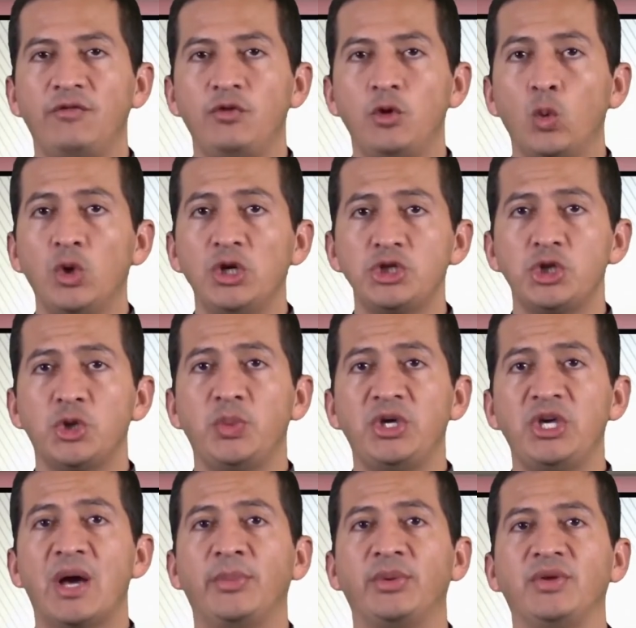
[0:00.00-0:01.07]
you wish to
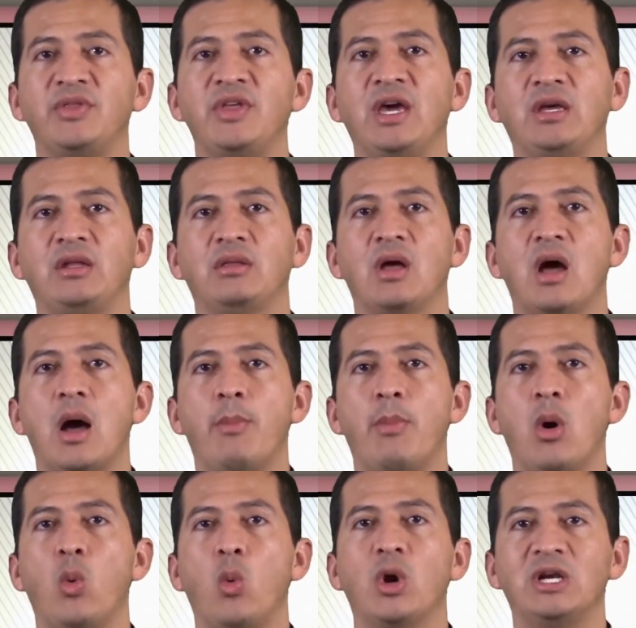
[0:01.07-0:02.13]
be up to date
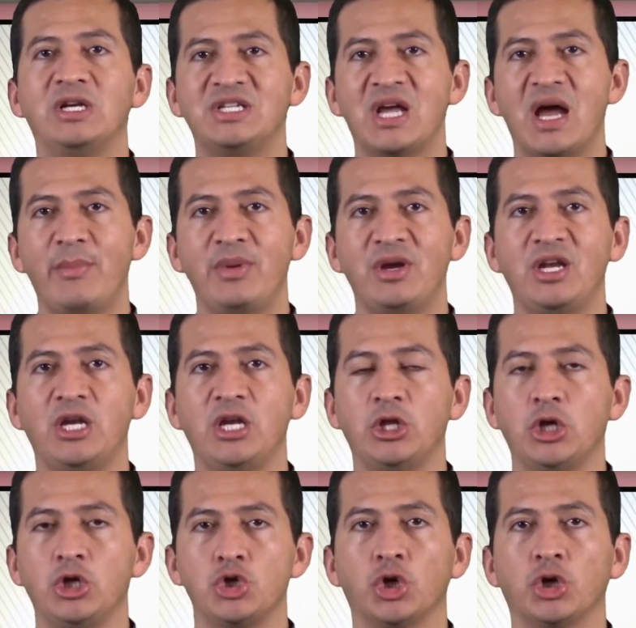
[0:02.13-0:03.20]
about what is happening in
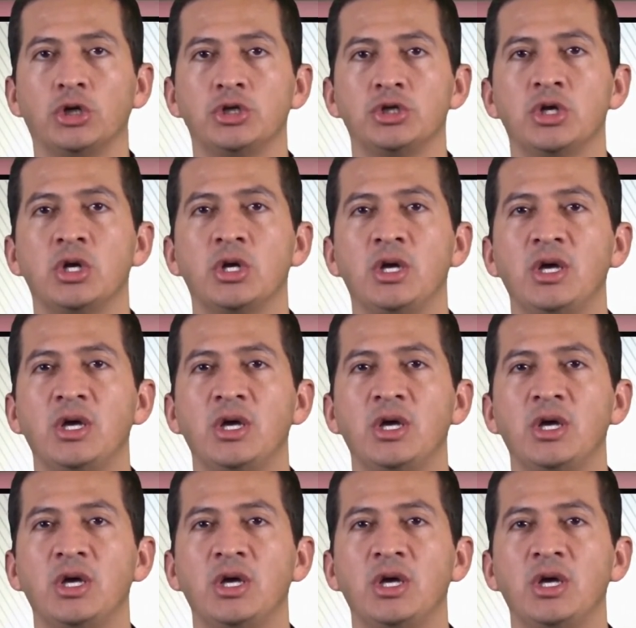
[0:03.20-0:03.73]
the Church,